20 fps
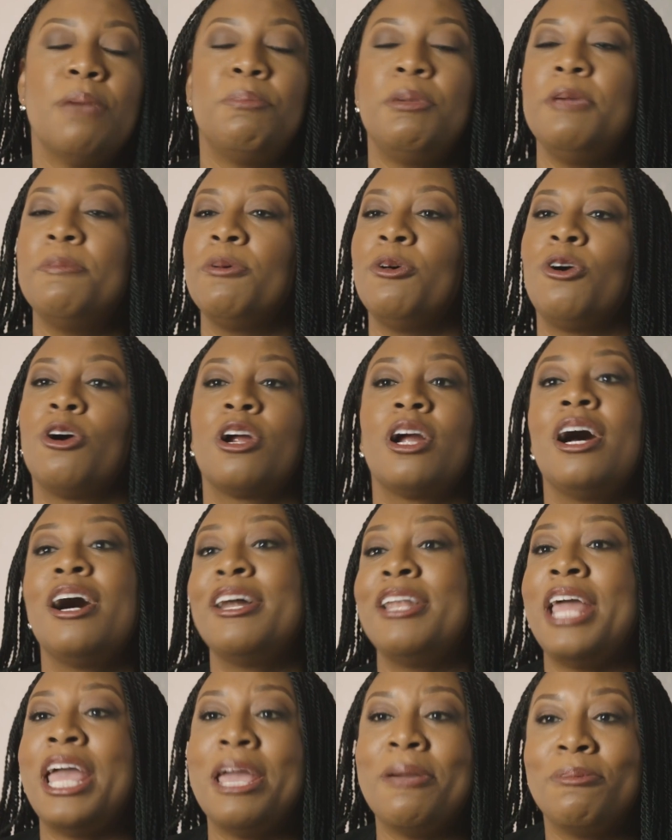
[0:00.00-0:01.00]
and people are
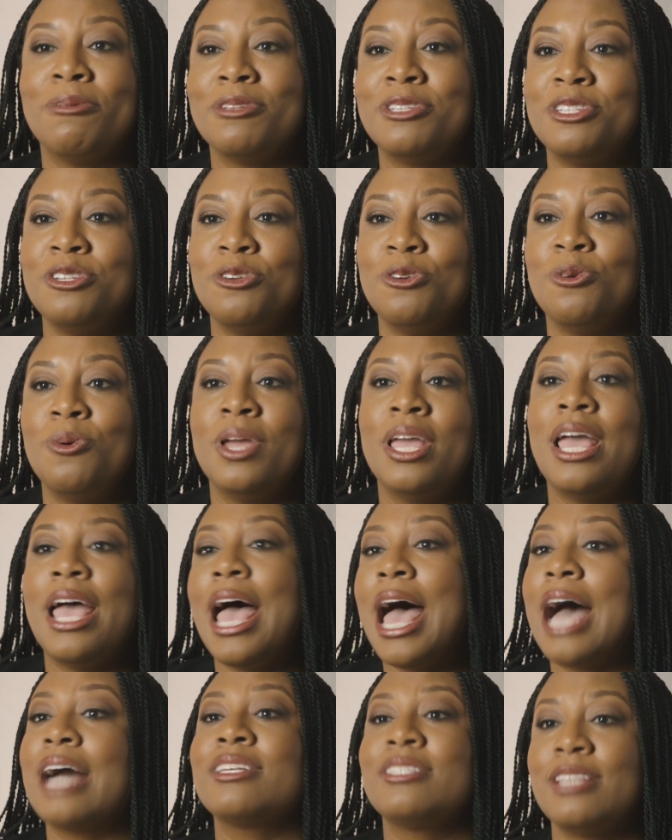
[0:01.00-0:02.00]
unable to
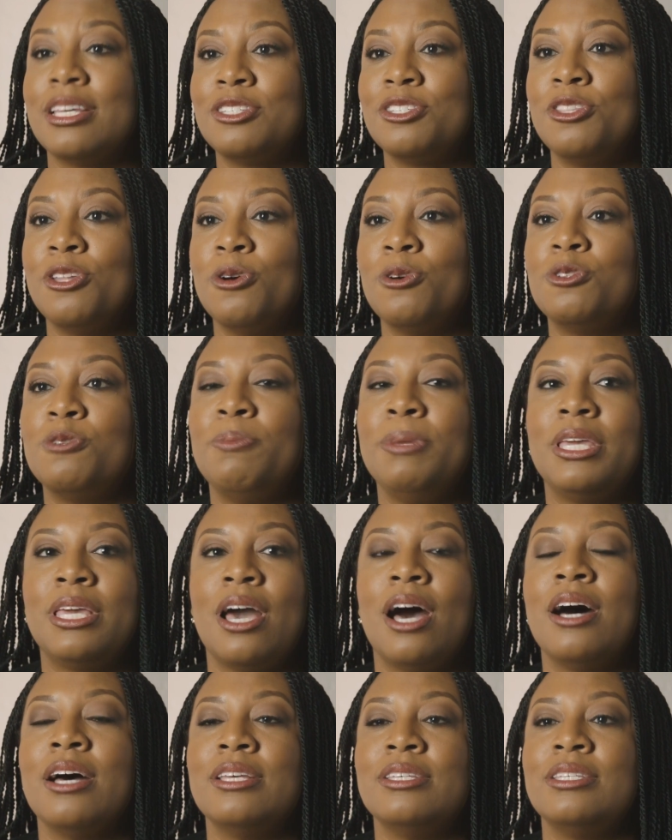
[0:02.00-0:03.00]
access those
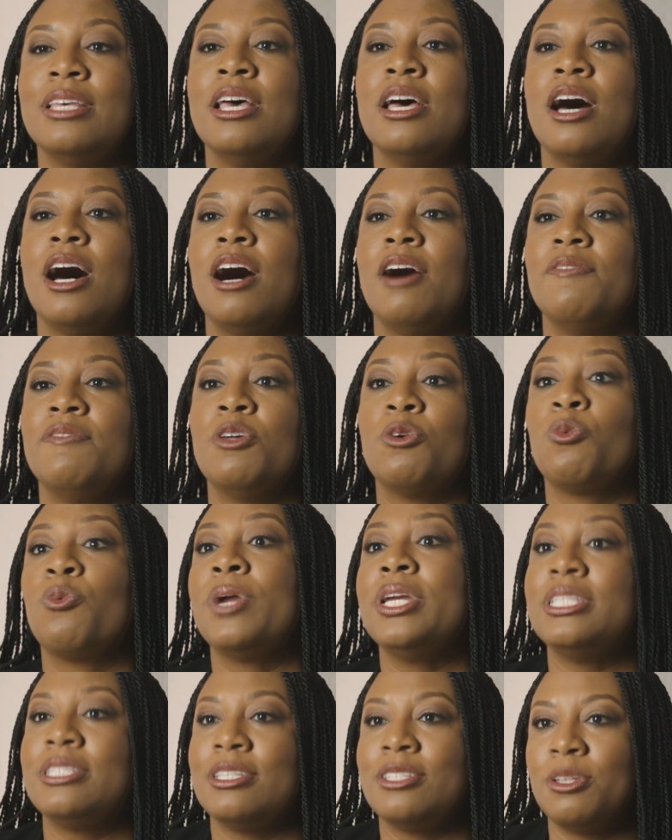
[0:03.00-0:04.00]
because of the
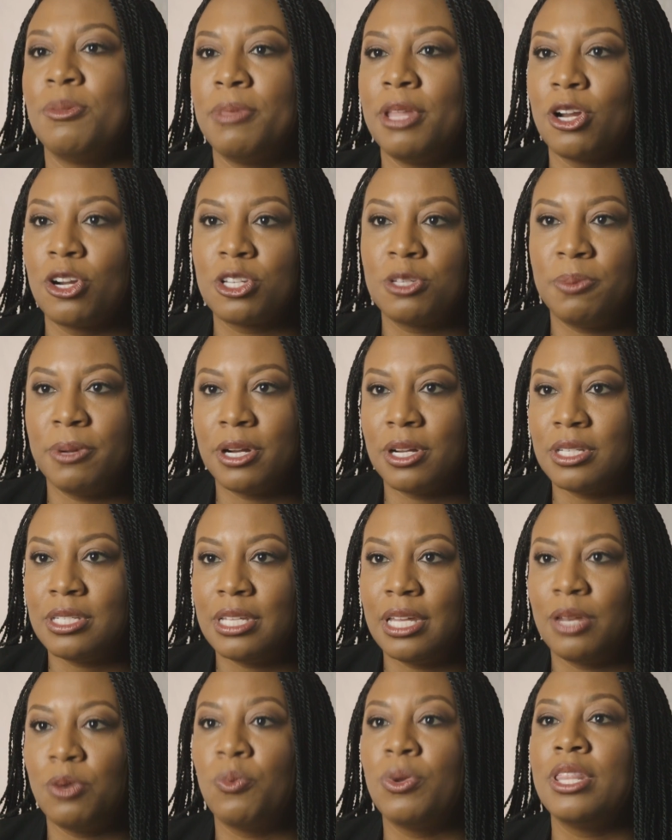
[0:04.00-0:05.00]
racism they're
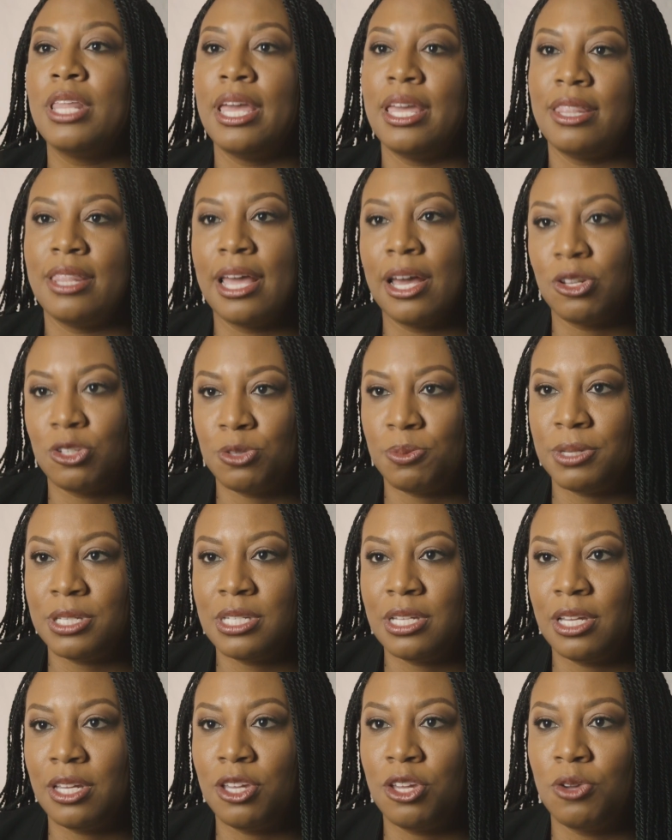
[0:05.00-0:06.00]
experiencing within the
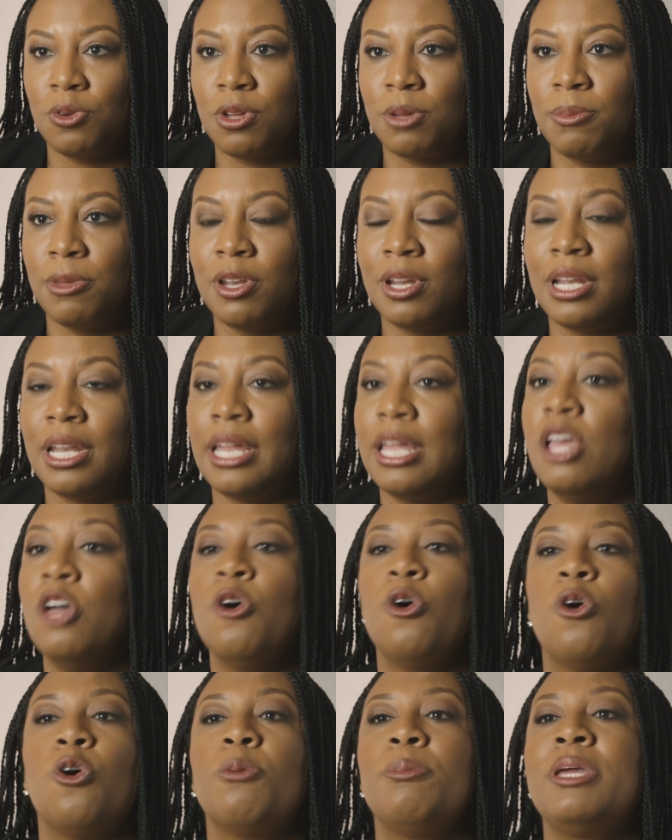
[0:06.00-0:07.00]
LGBTQ community,
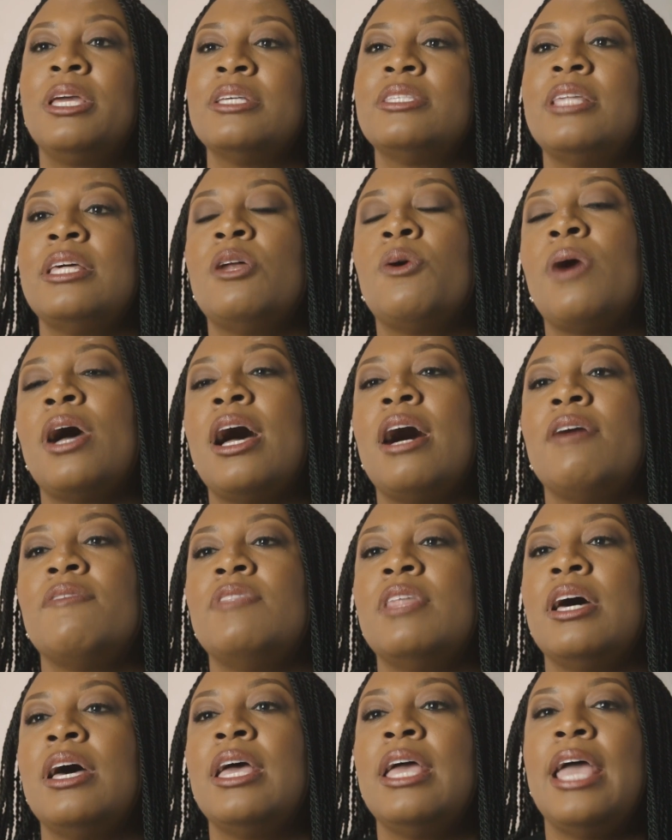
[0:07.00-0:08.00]
or because they don't
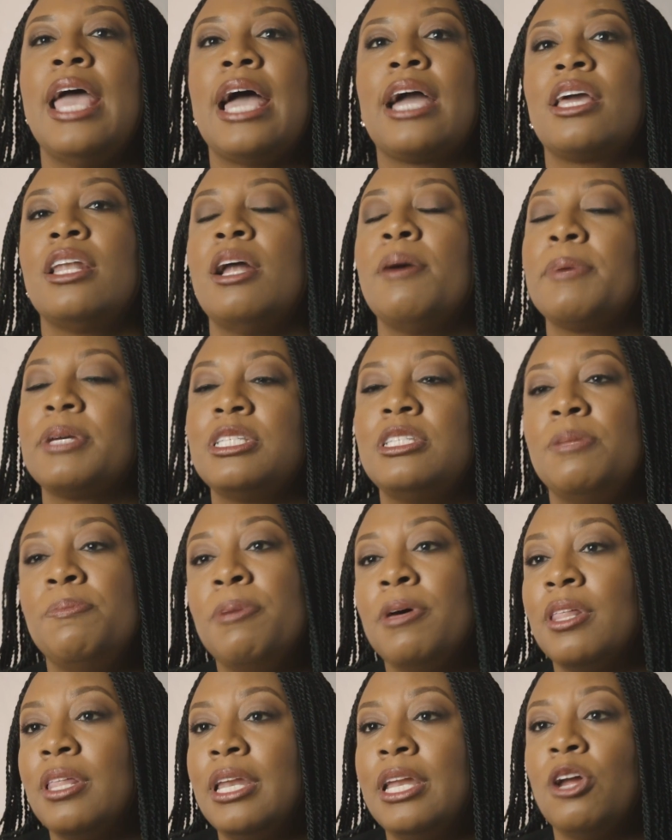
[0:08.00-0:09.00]
have the economic
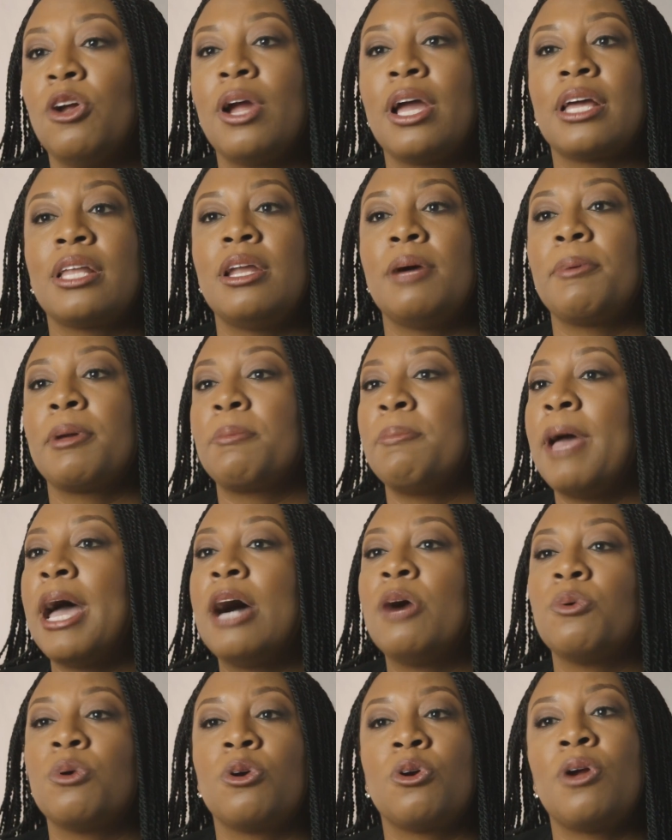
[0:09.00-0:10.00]
stability or economic
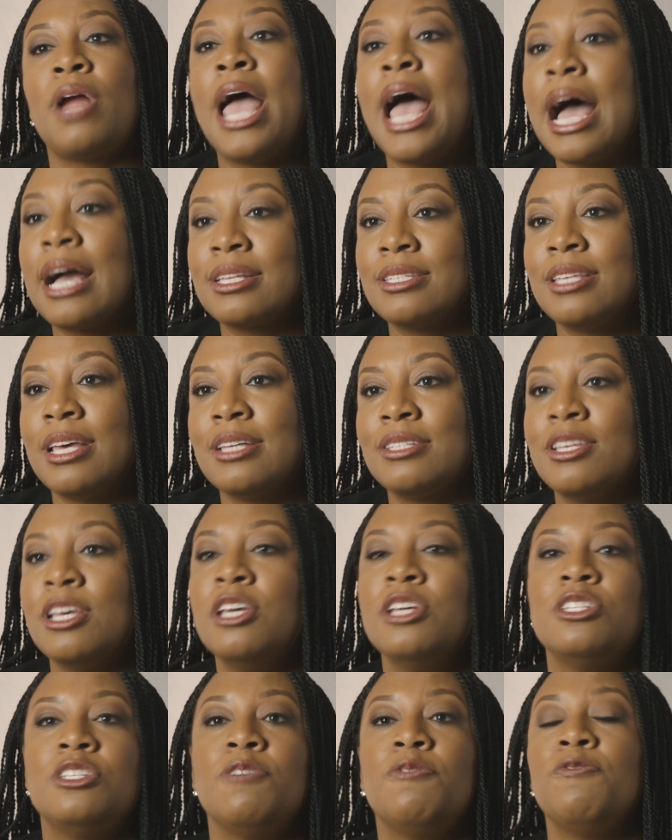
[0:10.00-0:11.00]
power or access
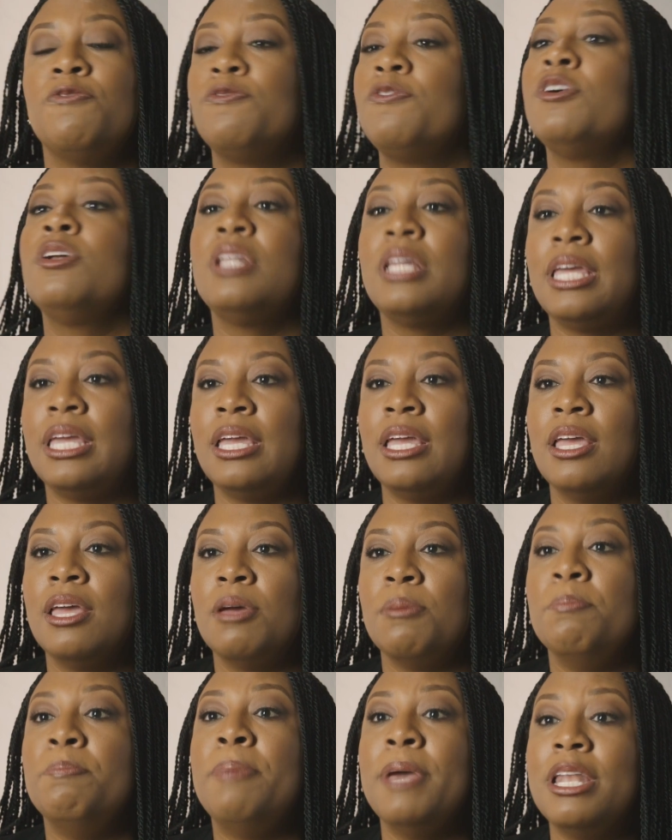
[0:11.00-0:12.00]
to fully
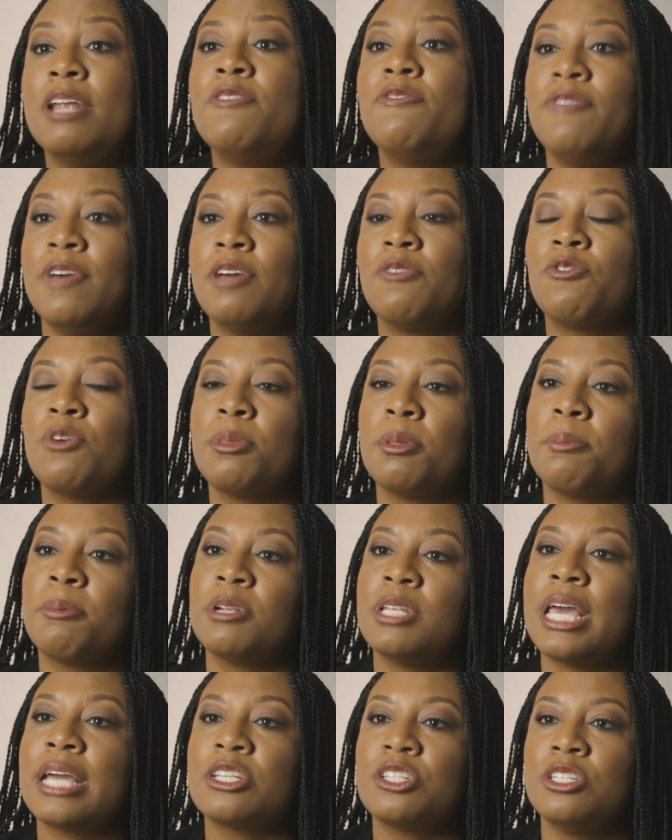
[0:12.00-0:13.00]
benefit from the
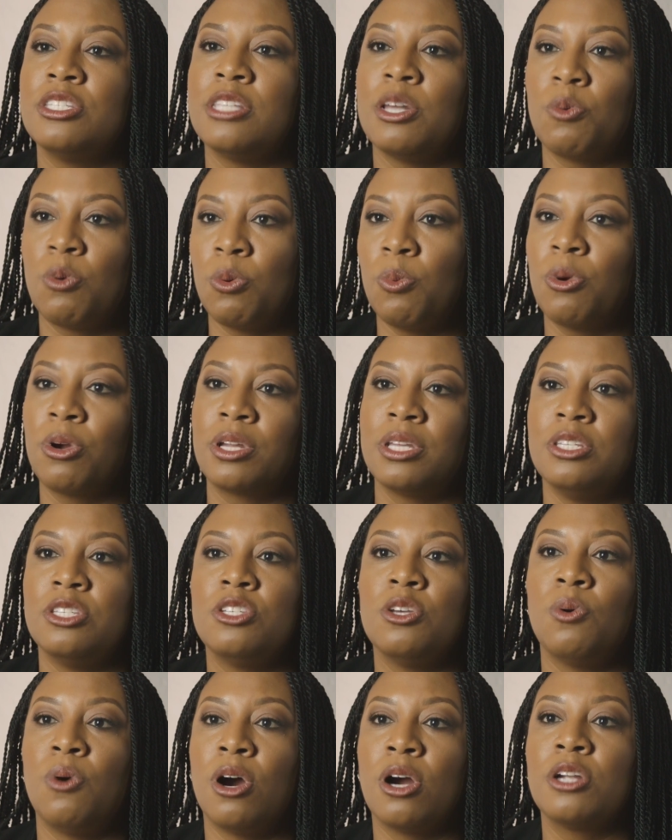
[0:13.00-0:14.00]
protections that we're working
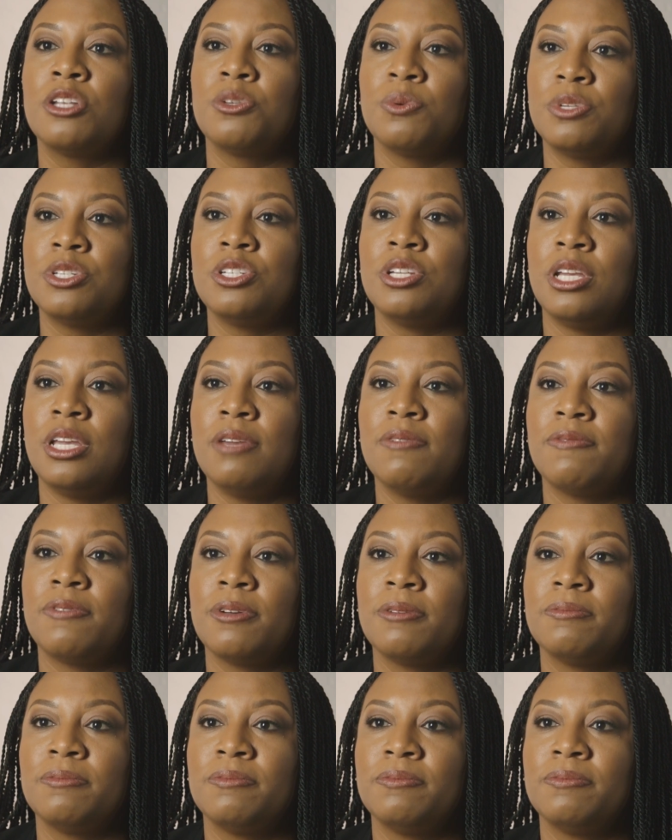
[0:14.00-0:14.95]
so hard to achieve.